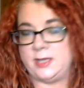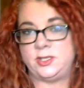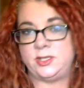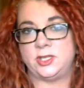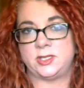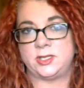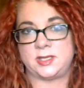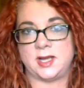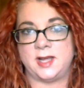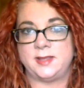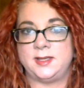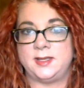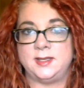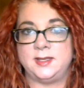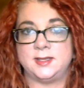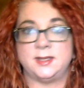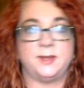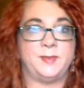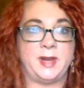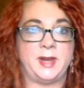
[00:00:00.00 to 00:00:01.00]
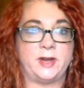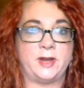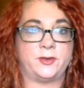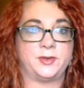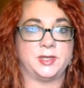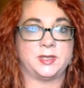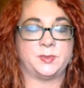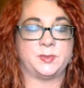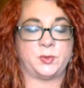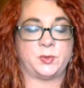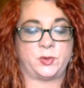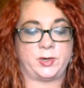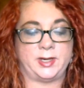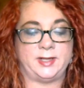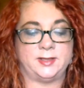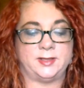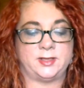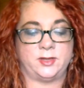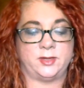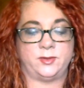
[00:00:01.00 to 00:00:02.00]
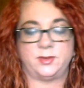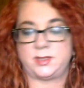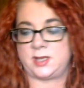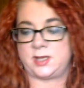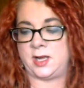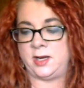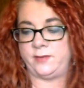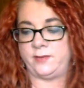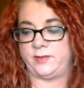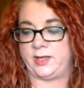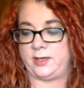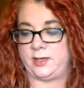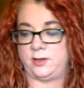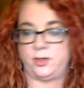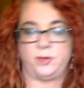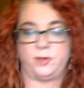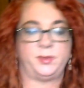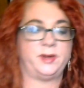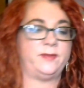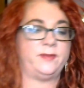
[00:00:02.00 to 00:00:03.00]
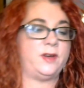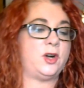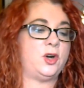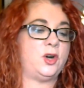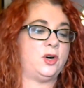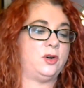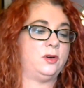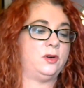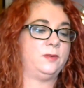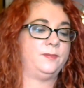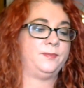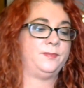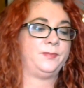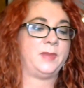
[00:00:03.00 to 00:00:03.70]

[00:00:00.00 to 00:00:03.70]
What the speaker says: I just got these in the mail this morning, so it's kind of like a little bit of a haul.